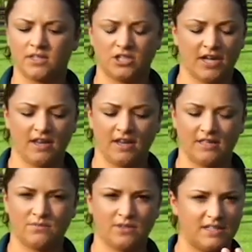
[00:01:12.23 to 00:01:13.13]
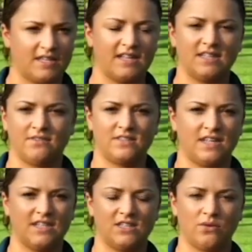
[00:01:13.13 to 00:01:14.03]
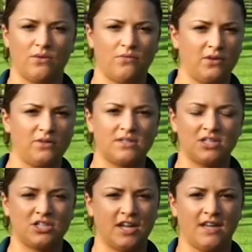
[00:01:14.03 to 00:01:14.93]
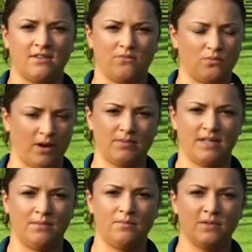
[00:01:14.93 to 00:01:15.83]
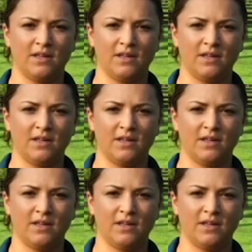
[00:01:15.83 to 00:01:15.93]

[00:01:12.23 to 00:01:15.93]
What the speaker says: The chain, he has really sensitive skin, so if we used a chain, it rubbed him.